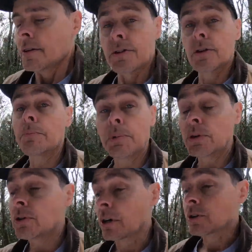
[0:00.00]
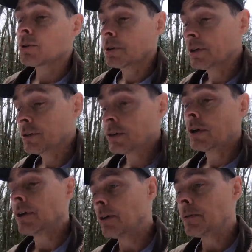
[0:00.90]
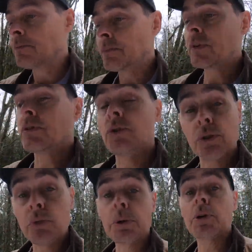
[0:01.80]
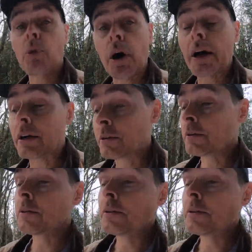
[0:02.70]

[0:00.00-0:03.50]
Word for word: The stump nurse log trees do require